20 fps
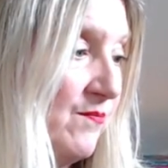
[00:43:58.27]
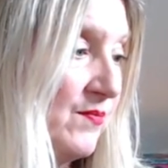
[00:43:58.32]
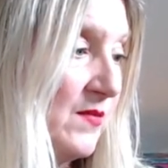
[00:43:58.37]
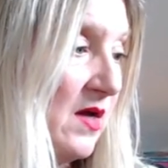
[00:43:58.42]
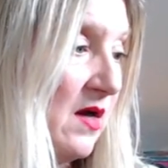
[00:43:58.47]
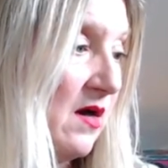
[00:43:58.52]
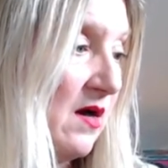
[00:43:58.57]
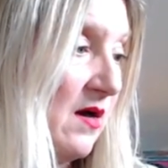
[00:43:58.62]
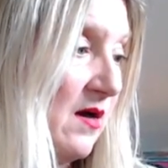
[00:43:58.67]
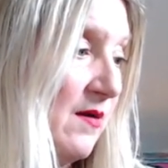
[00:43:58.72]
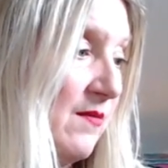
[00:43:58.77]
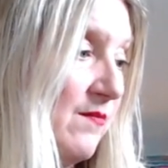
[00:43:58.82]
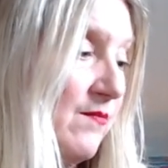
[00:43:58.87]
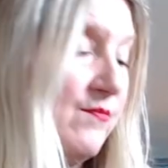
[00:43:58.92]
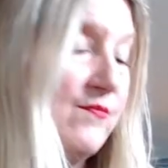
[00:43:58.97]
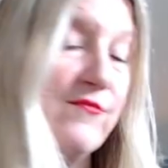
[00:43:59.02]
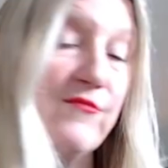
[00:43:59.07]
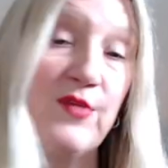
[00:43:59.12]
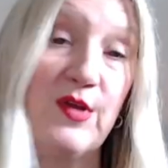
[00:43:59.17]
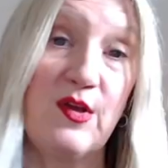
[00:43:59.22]

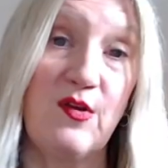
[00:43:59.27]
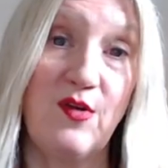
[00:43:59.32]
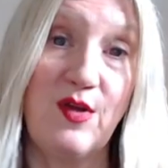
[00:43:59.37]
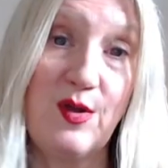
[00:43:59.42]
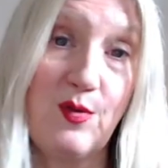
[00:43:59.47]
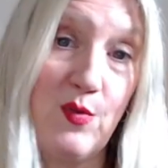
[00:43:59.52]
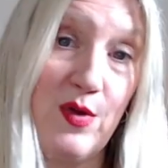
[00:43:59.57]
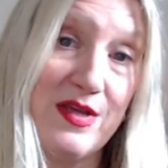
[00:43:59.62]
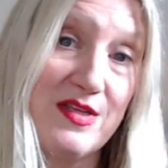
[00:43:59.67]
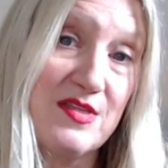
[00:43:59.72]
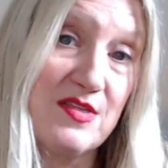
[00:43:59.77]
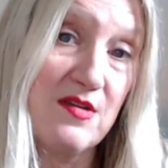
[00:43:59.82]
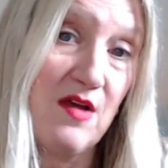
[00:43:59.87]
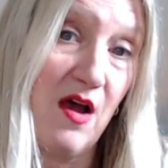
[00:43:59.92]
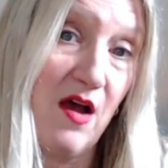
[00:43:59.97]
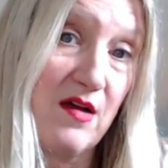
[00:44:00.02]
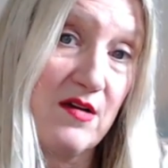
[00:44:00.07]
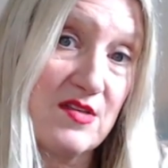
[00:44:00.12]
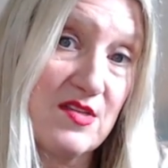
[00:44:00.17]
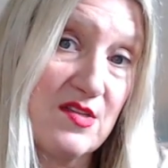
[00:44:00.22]
um, fingering weight
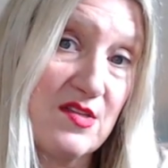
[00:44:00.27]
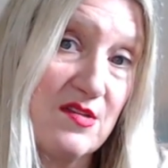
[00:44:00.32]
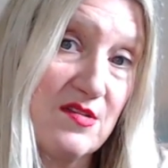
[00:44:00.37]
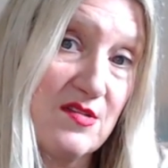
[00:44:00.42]
socks.